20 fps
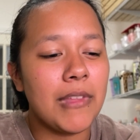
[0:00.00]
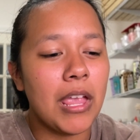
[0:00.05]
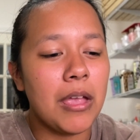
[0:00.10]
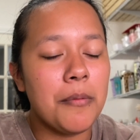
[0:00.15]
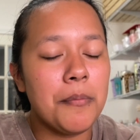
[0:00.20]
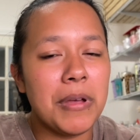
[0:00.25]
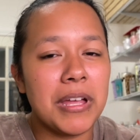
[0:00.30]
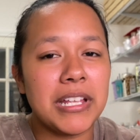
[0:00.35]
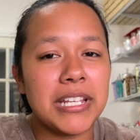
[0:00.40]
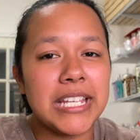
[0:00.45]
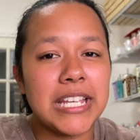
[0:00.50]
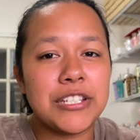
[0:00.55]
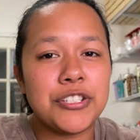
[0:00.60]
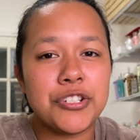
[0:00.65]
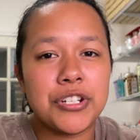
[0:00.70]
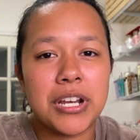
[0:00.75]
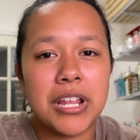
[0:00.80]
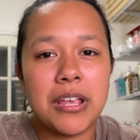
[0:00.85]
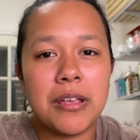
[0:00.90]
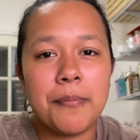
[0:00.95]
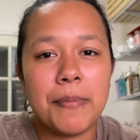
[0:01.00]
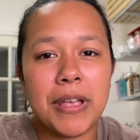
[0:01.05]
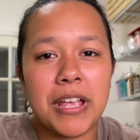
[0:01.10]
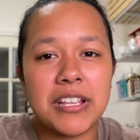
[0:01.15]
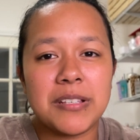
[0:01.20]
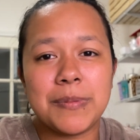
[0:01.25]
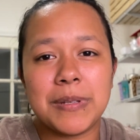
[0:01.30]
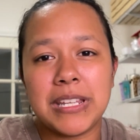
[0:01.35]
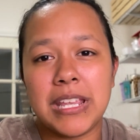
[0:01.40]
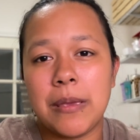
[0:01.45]
But yesterday my
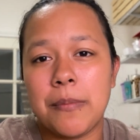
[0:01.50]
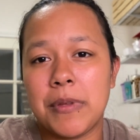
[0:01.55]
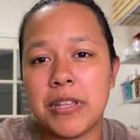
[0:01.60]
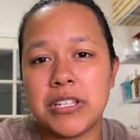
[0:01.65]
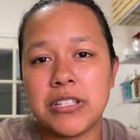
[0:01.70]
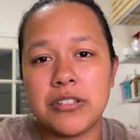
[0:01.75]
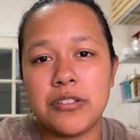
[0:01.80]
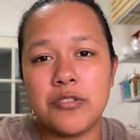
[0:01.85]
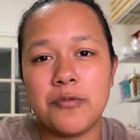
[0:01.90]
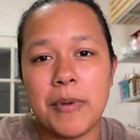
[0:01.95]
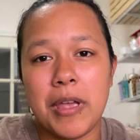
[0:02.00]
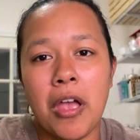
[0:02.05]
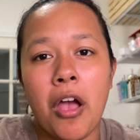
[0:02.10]
husband came into my